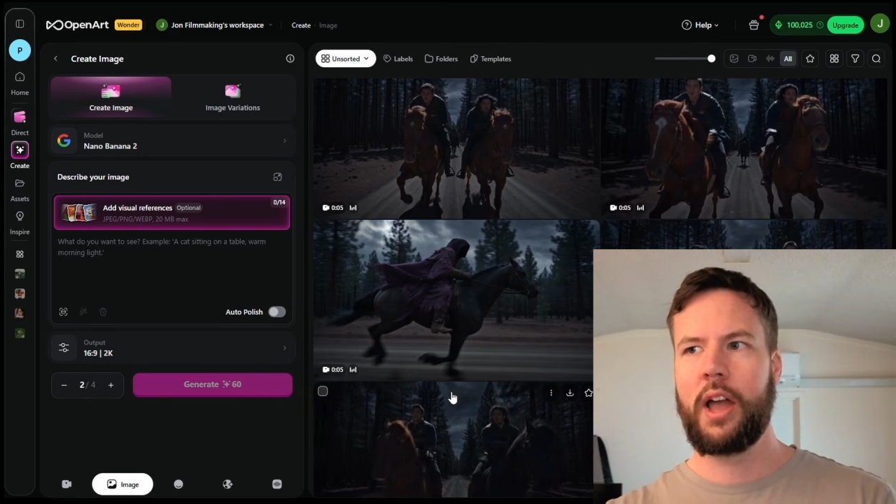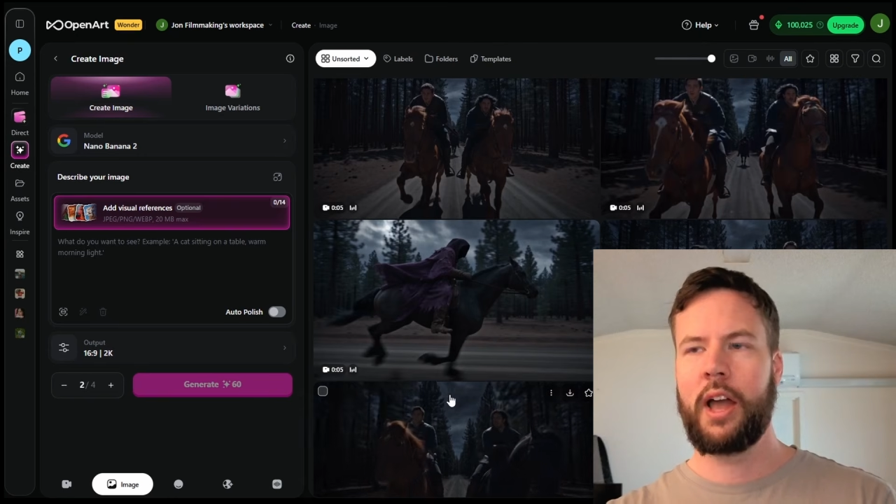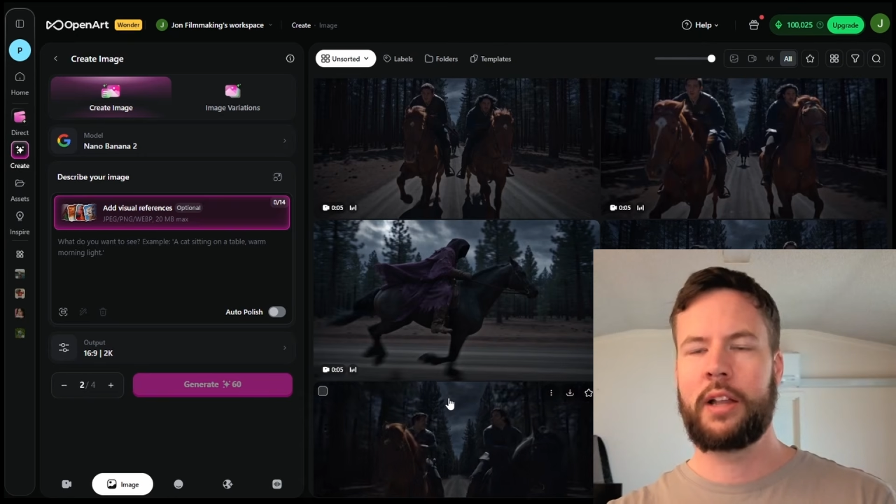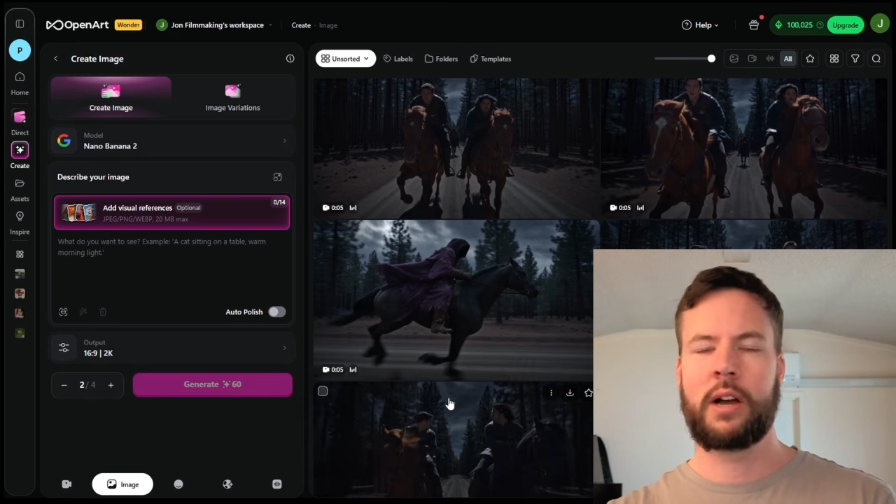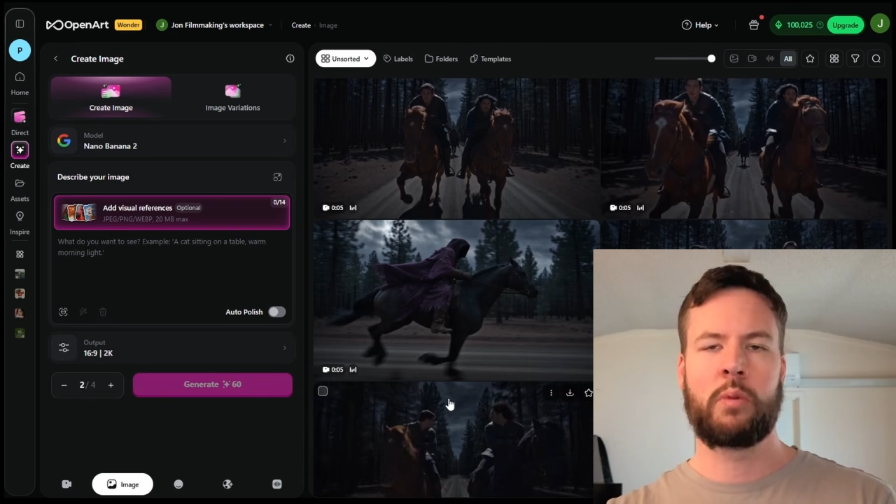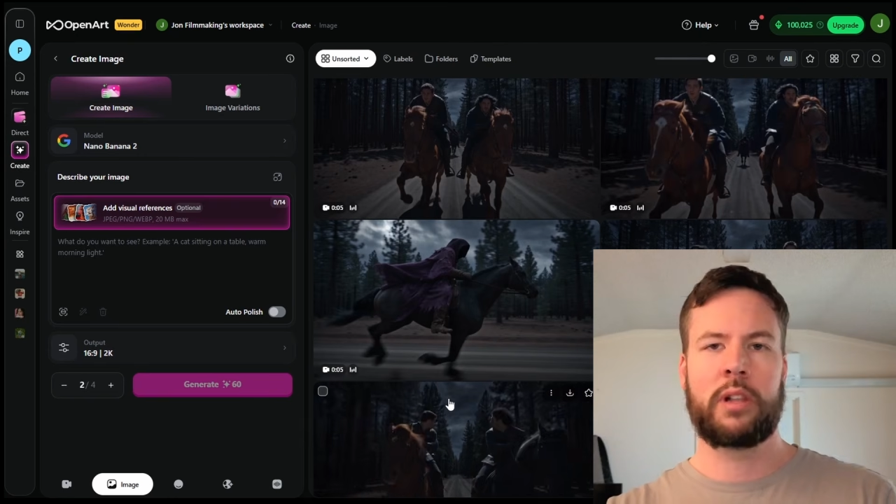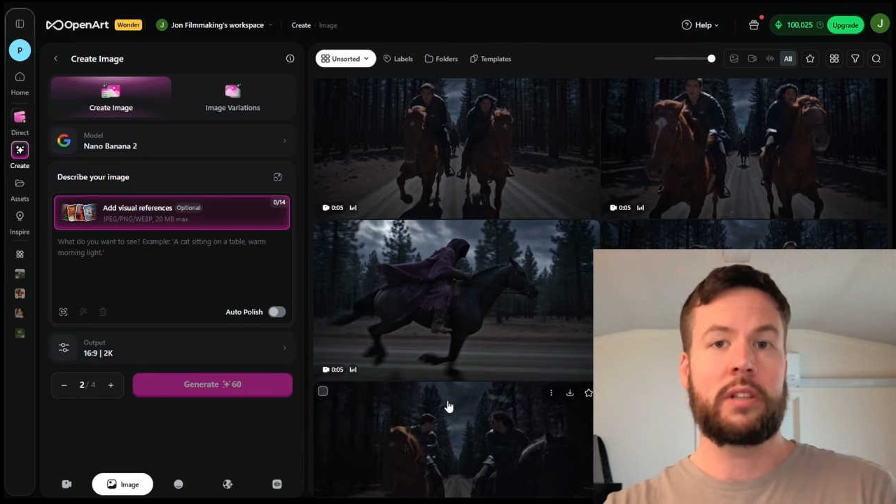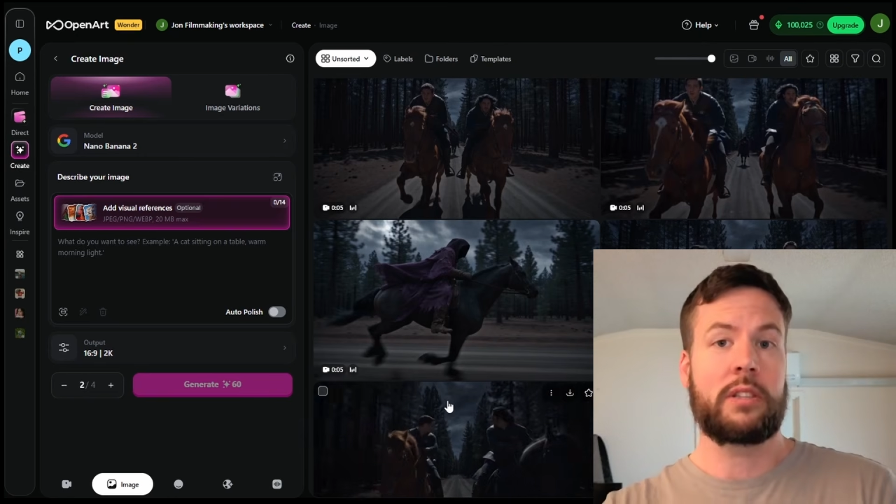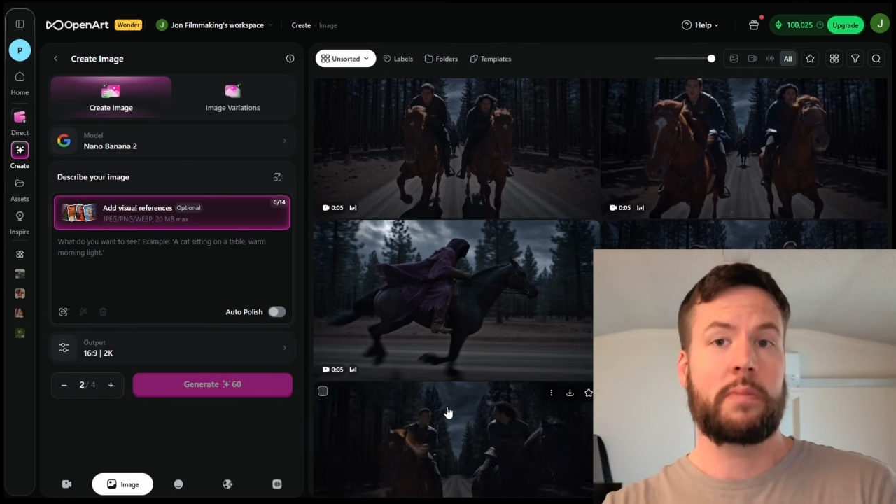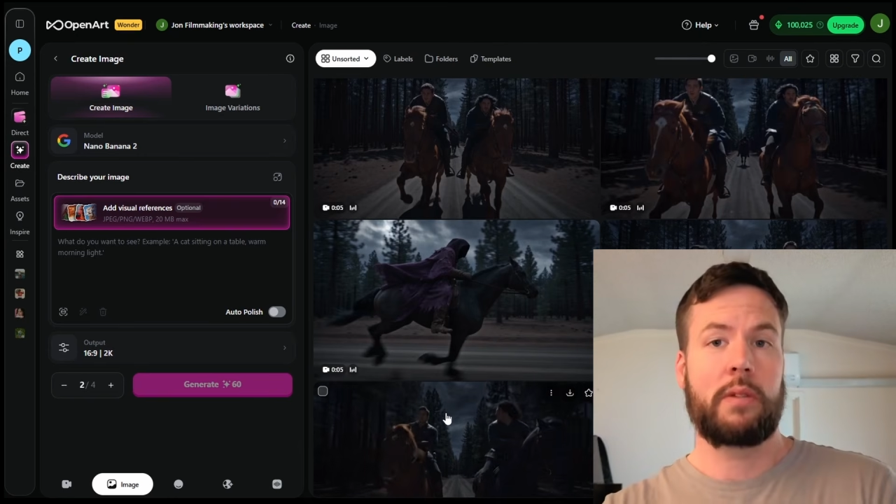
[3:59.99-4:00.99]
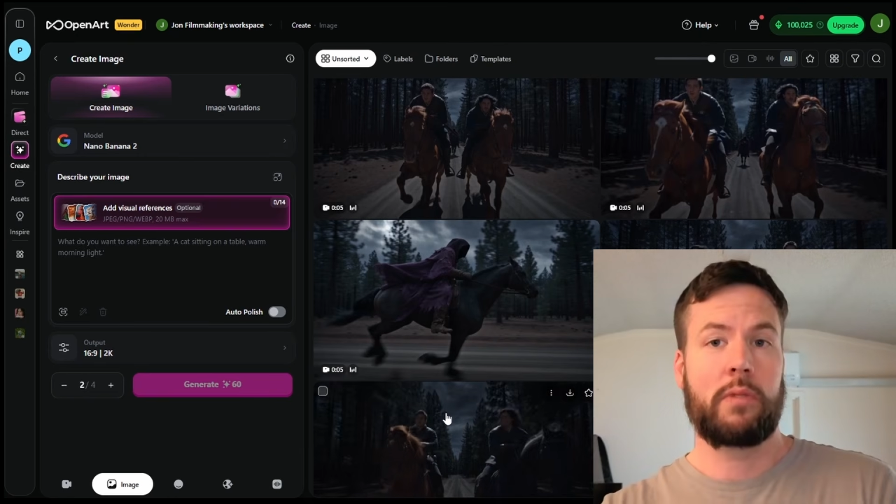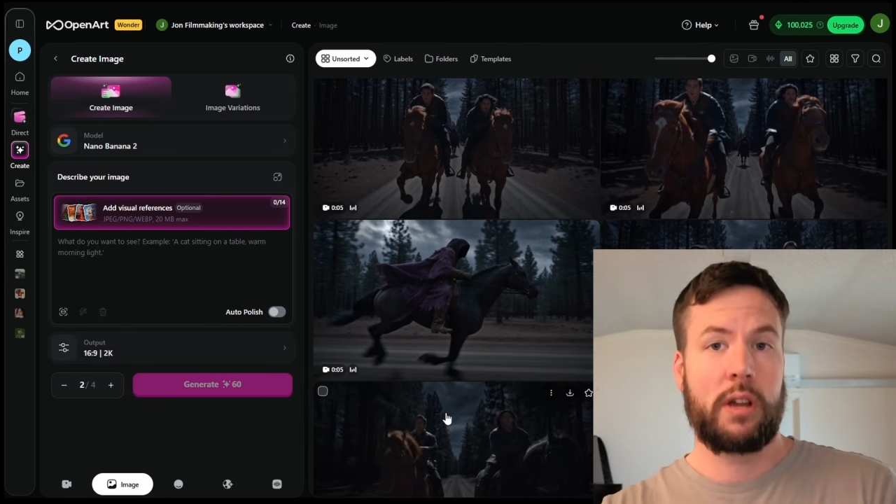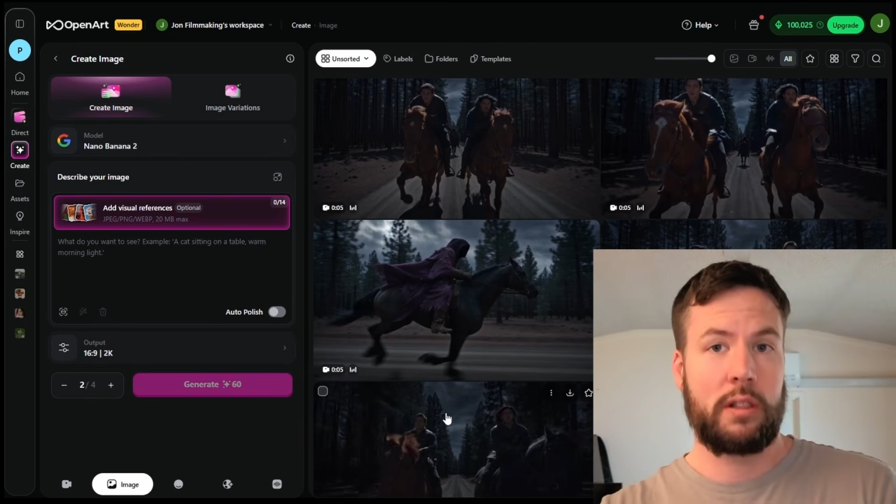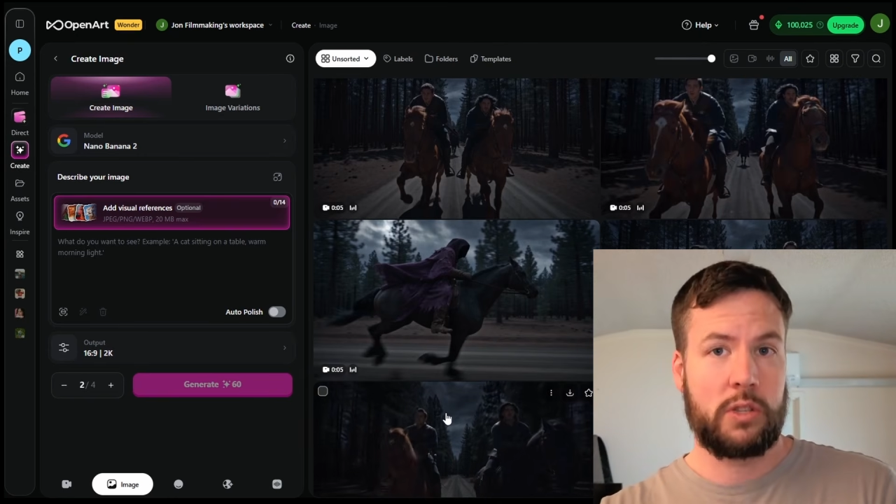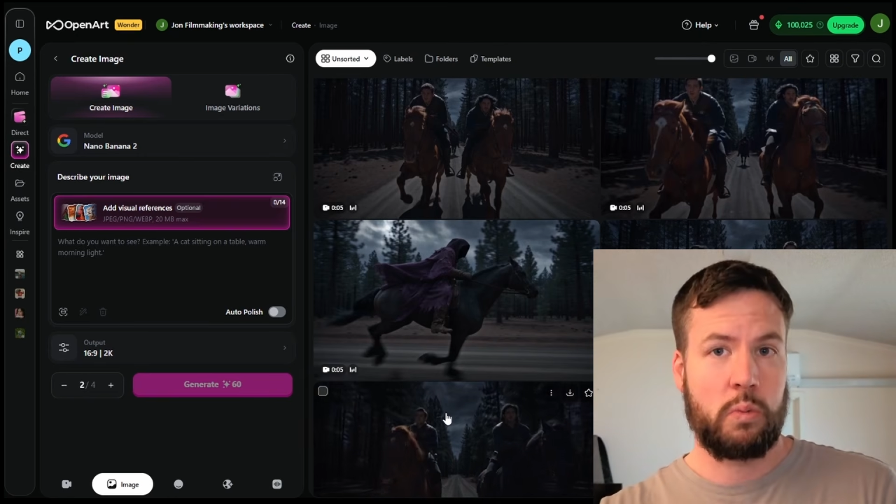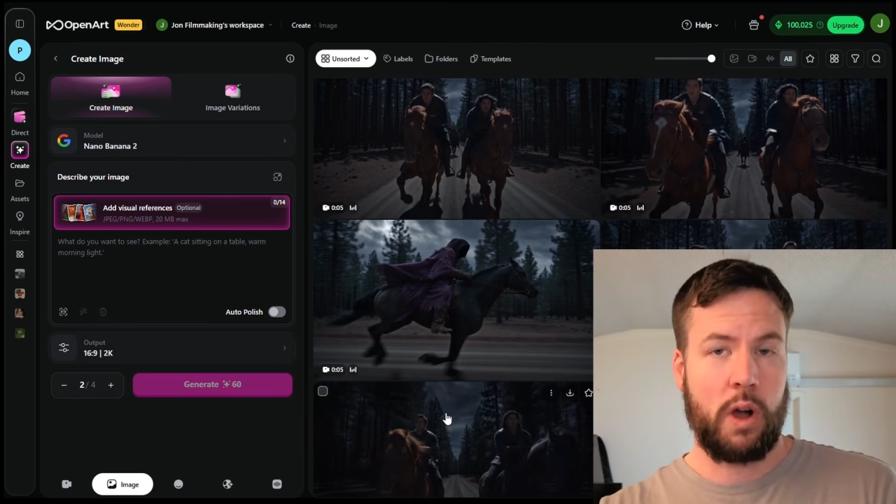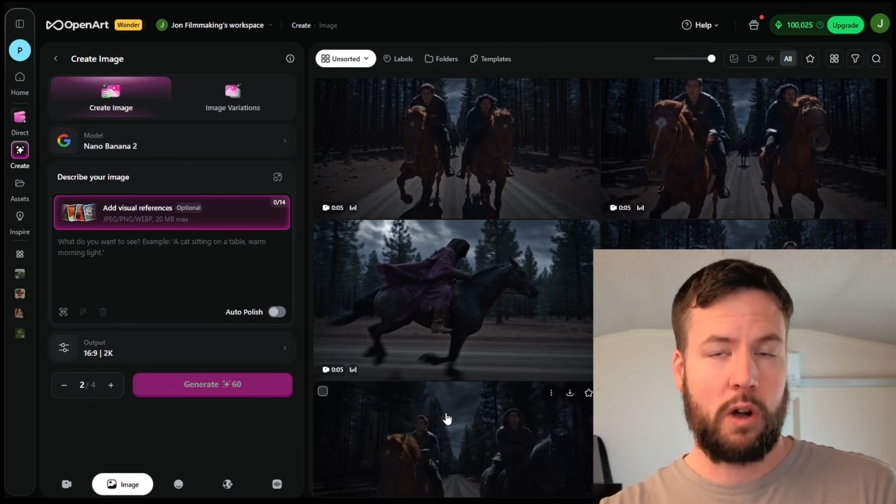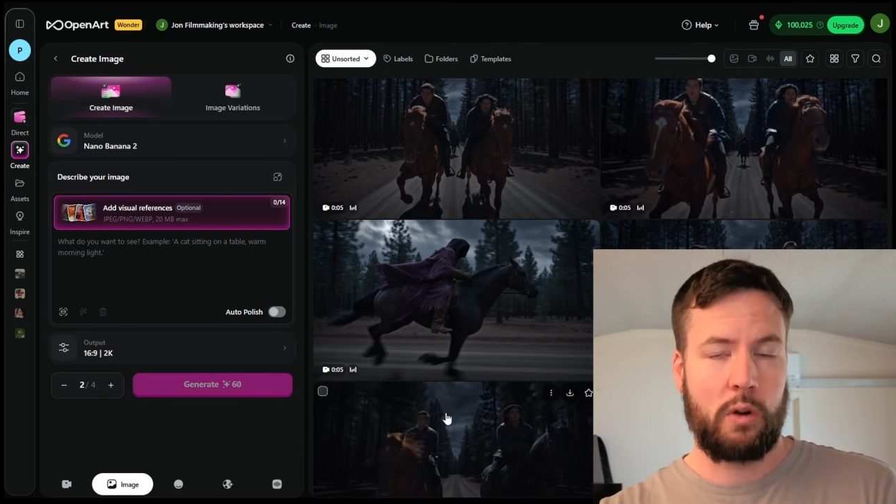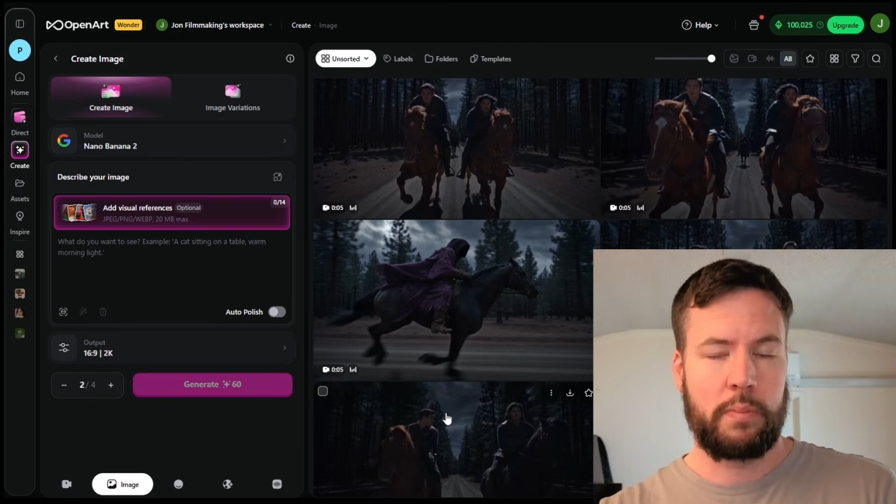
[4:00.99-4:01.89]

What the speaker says: And I wanted it to be real as well.